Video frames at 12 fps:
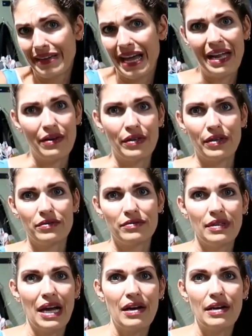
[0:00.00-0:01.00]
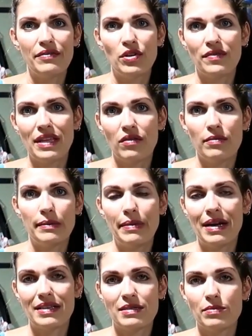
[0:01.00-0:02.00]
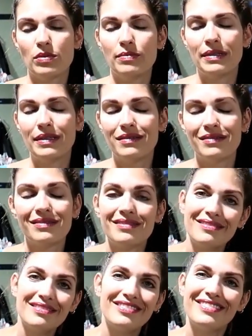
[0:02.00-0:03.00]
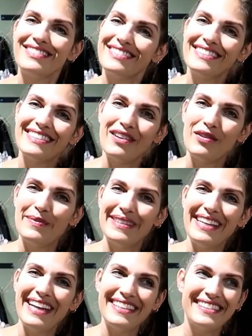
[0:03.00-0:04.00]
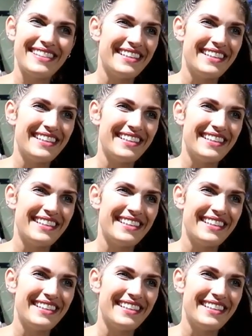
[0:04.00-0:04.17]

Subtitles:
I don't know. I don't even know if that would be possible, but that would be nice.